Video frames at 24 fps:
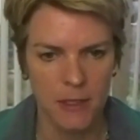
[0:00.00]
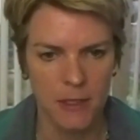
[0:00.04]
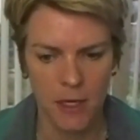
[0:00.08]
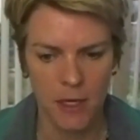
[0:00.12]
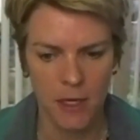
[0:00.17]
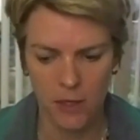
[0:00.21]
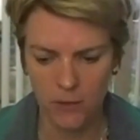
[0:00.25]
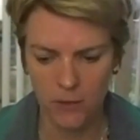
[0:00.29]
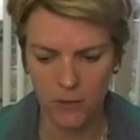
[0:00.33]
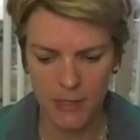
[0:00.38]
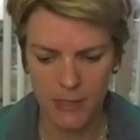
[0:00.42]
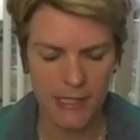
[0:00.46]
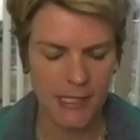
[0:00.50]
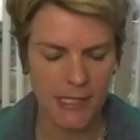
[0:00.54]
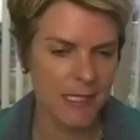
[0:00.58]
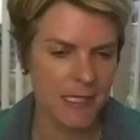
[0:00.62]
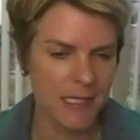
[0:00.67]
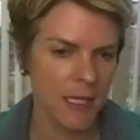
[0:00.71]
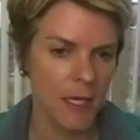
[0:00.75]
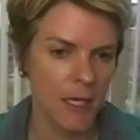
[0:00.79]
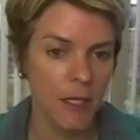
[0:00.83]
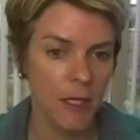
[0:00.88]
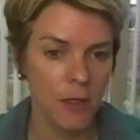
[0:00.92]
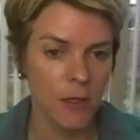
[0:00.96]
not only
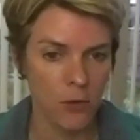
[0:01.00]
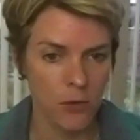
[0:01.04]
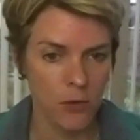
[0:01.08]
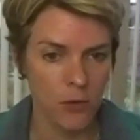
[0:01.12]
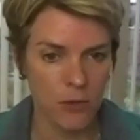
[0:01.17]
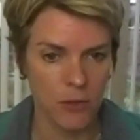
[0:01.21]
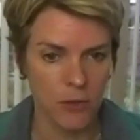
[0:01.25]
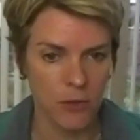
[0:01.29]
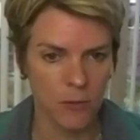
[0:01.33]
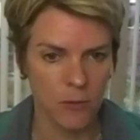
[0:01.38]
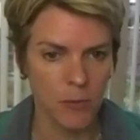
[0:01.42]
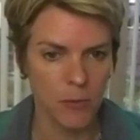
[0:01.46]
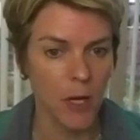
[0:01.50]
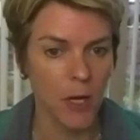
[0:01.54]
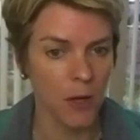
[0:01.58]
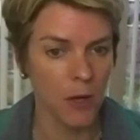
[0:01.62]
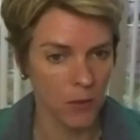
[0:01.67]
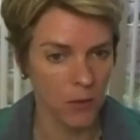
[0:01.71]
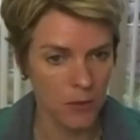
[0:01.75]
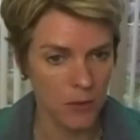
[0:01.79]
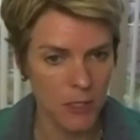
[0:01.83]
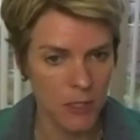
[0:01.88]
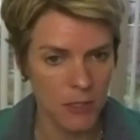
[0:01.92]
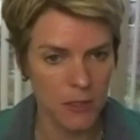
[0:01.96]
see your, your
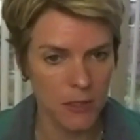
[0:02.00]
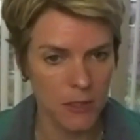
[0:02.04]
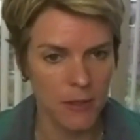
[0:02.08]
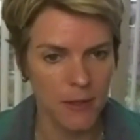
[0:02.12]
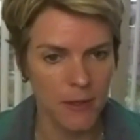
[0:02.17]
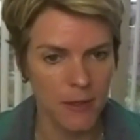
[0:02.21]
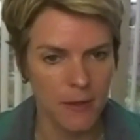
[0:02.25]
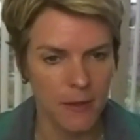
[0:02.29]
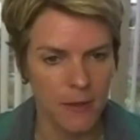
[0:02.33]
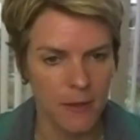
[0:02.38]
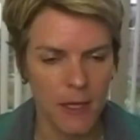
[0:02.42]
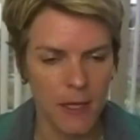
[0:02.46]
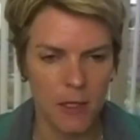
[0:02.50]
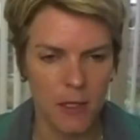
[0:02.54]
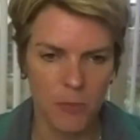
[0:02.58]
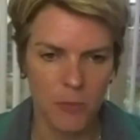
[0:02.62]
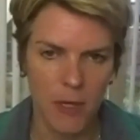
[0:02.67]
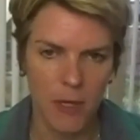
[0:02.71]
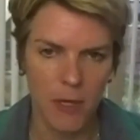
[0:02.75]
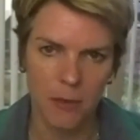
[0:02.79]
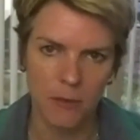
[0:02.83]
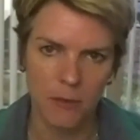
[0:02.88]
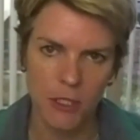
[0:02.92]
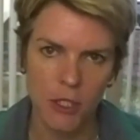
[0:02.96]
post that you
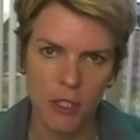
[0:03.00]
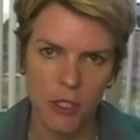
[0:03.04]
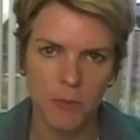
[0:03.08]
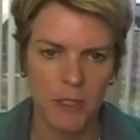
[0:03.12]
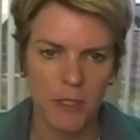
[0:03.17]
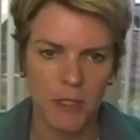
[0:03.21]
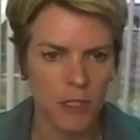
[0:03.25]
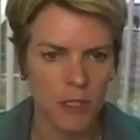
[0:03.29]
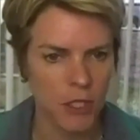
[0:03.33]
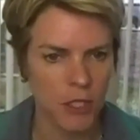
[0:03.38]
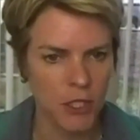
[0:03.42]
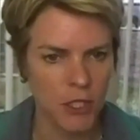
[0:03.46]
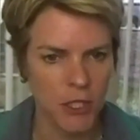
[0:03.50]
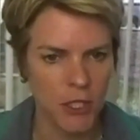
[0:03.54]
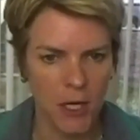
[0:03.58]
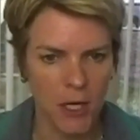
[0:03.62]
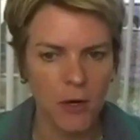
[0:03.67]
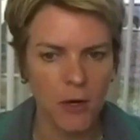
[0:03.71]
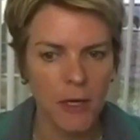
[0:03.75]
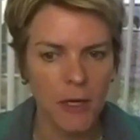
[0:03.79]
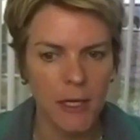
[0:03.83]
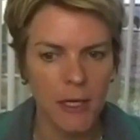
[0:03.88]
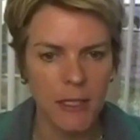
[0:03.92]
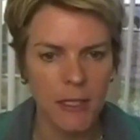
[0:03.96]
publish, but
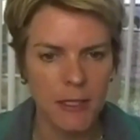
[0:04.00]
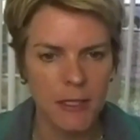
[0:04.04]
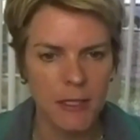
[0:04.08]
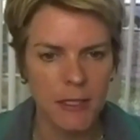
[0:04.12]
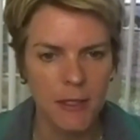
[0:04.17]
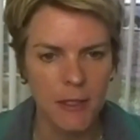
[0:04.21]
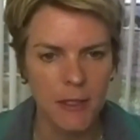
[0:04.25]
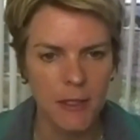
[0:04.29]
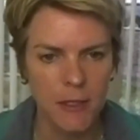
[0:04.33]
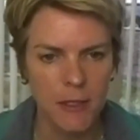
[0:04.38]
share it